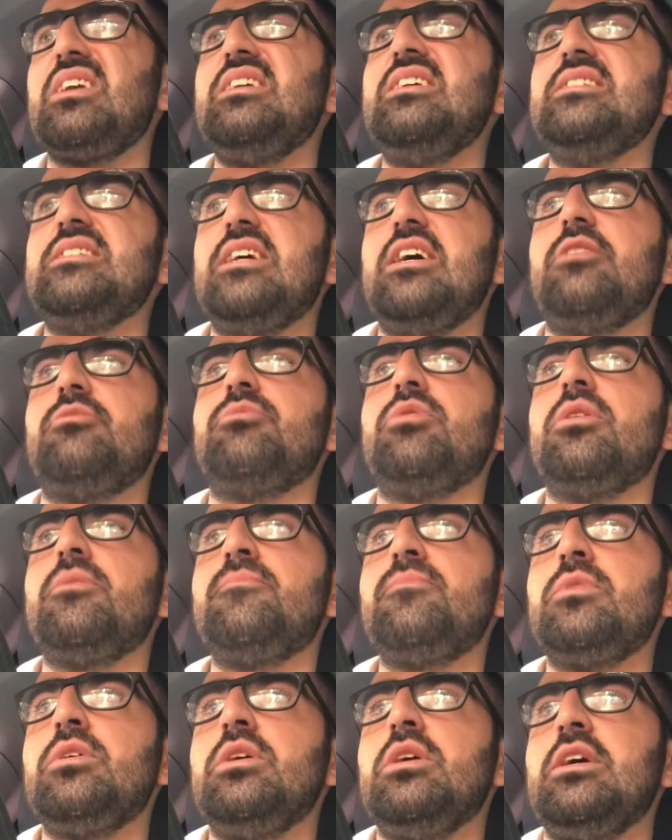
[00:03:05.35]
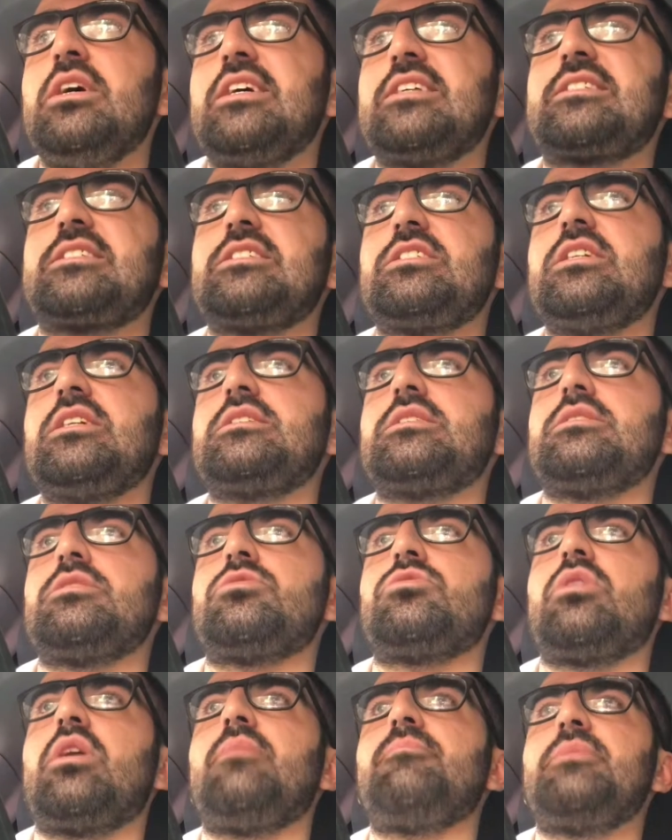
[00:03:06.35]
this area is
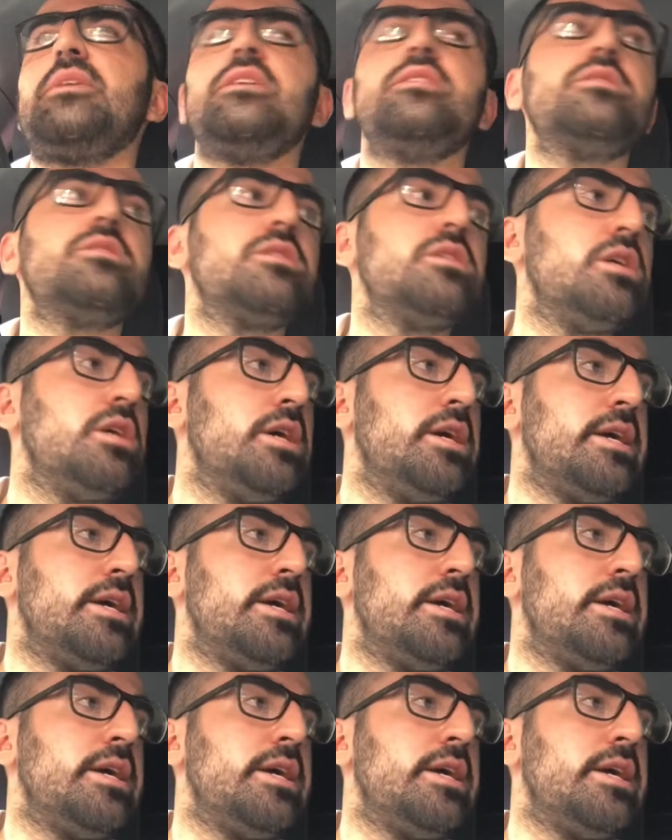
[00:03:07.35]
congested. So that means